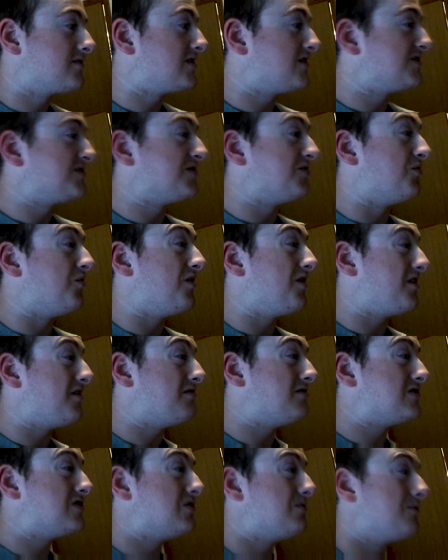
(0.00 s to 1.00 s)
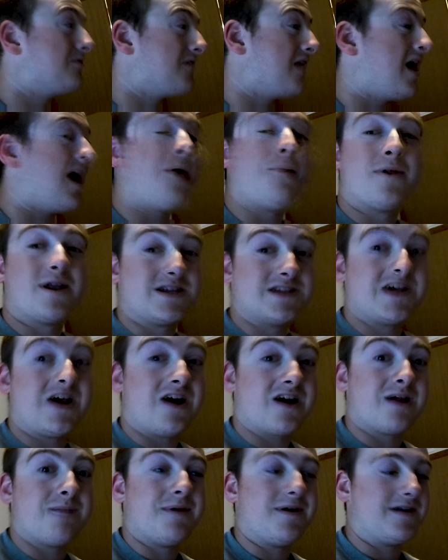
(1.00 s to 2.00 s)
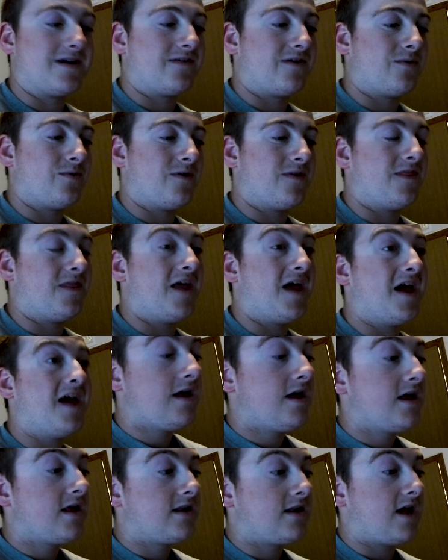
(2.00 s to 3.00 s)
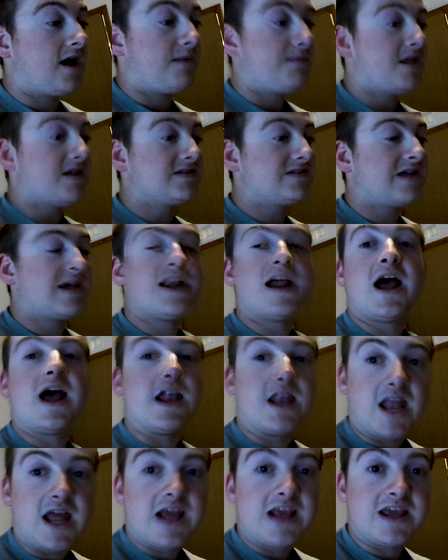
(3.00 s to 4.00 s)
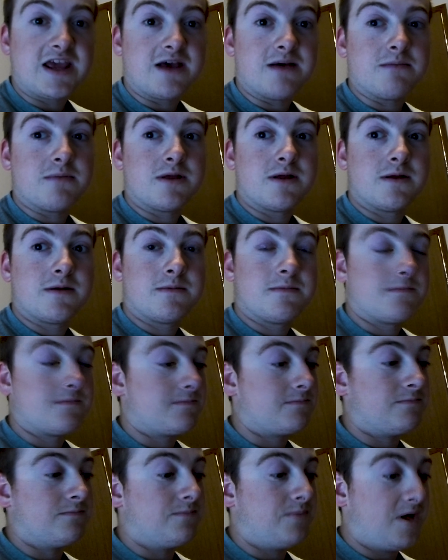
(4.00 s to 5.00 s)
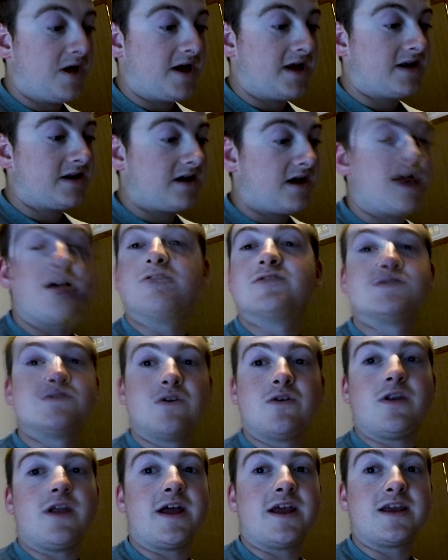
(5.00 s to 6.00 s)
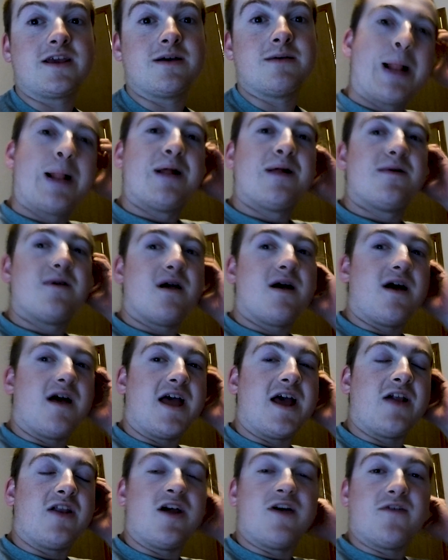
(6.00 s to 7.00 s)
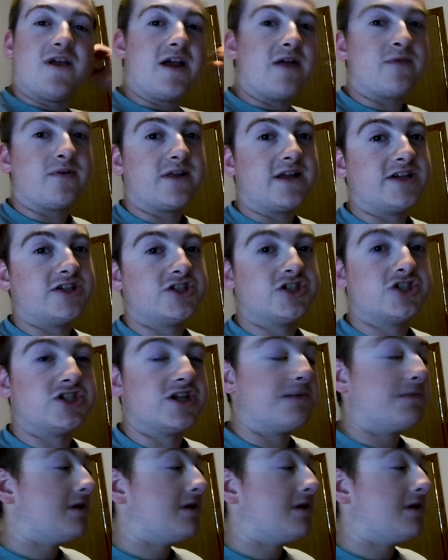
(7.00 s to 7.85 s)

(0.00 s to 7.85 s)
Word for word: There's also one YouTuber that I want to talk about, everyone, that, now I'm not saying I like him, but I also don't like him. I love-hate relationship.